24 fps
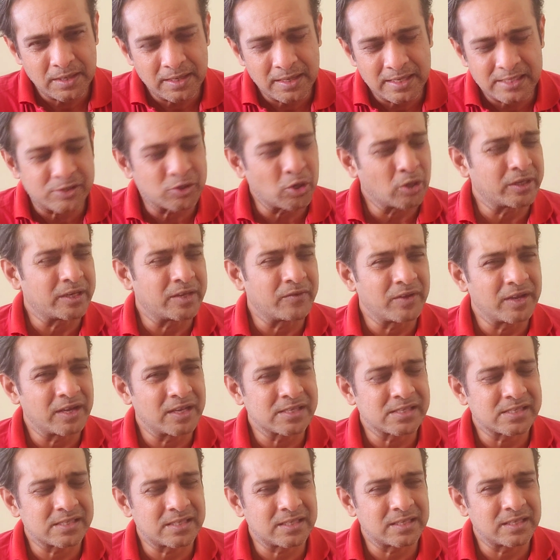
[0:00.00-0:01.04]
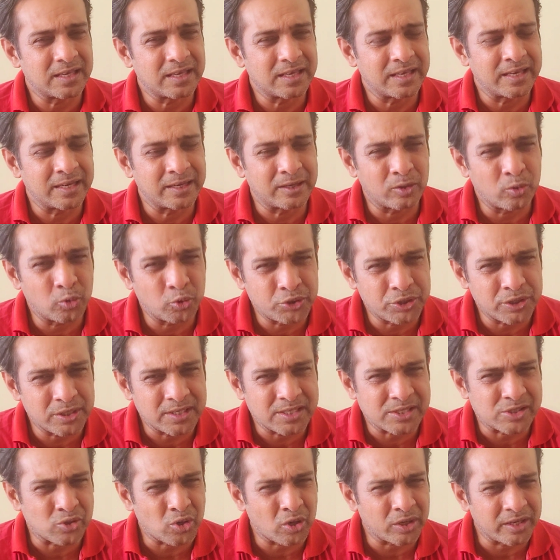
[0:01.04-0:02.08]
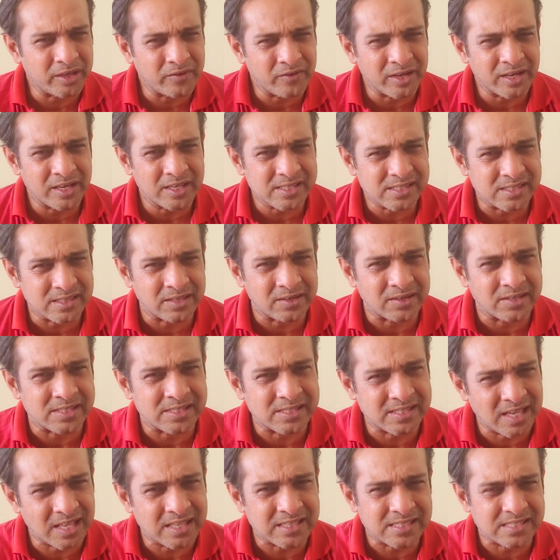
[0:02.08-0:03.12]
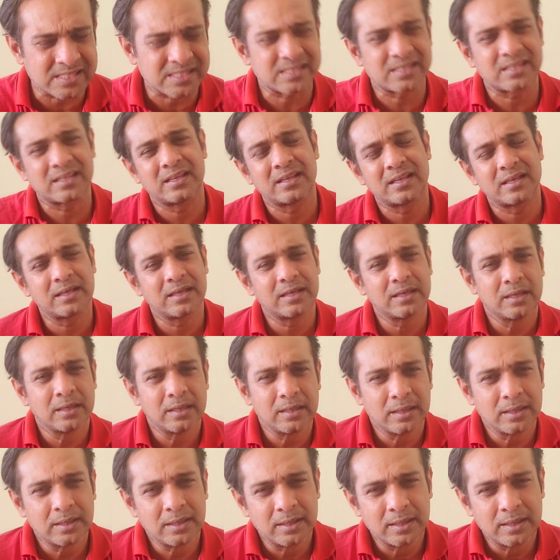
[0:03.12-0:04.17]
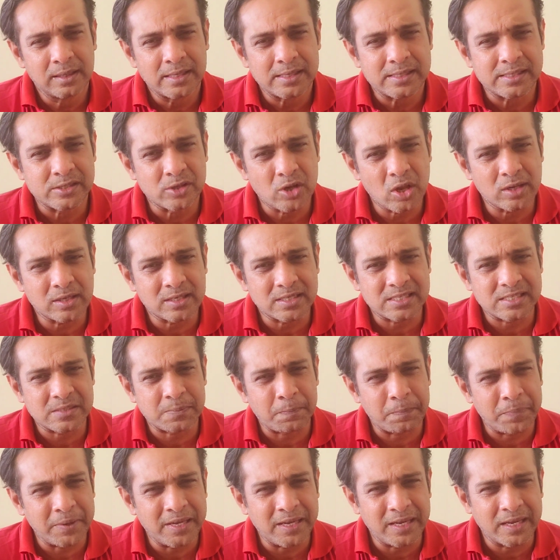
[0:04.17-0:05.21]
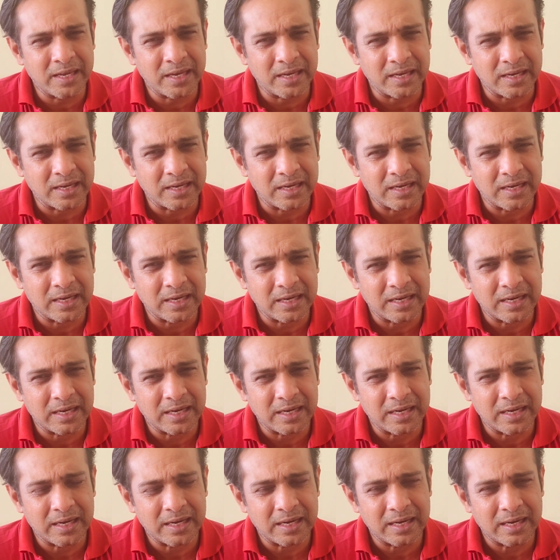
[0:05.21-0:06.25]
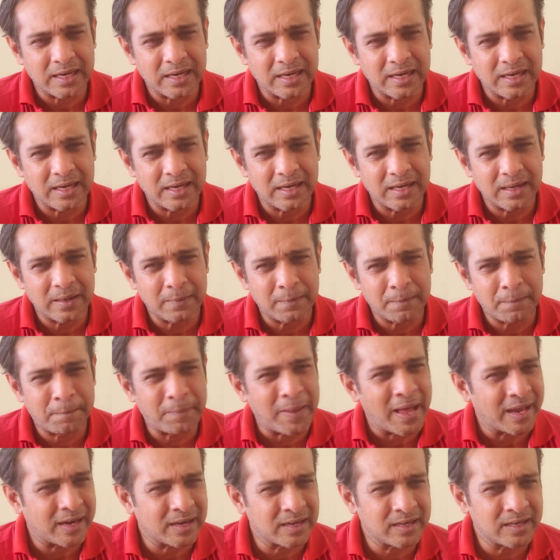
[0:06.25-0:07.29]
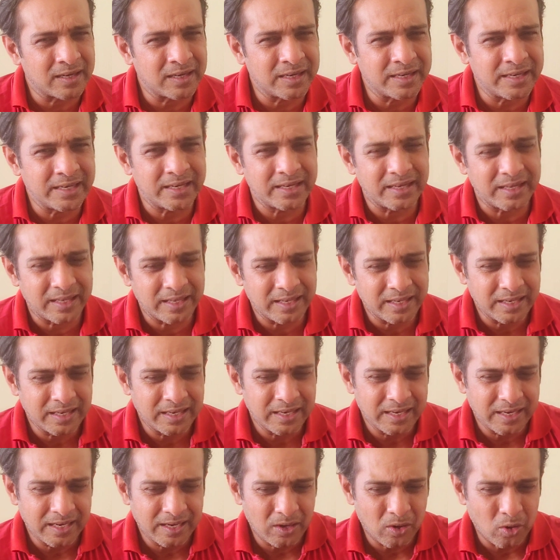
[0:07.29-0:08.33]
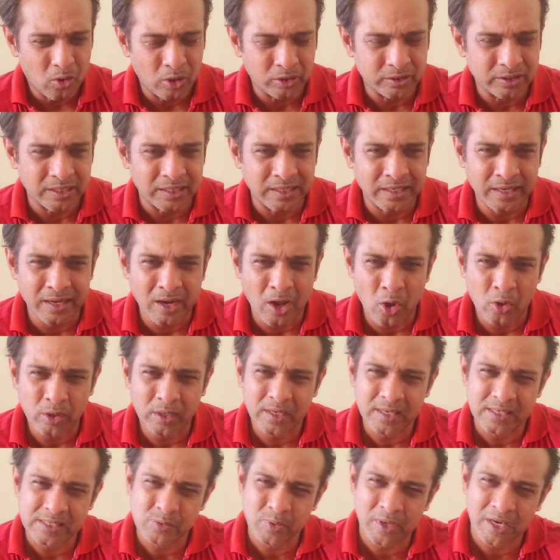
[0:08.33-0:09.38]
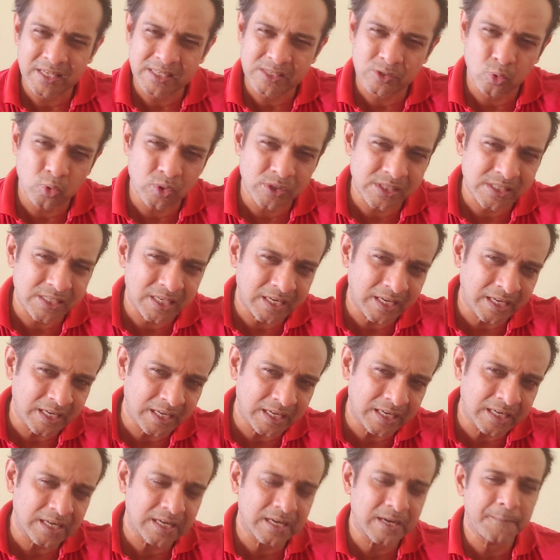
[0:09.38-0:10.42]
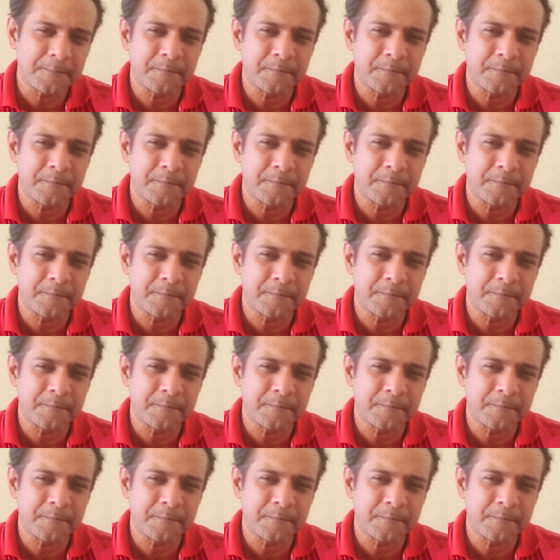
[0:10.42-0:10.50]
is not giving us the inclusion, is not giving us the results, is not speaking parallelly on the ground as well as who's sitting in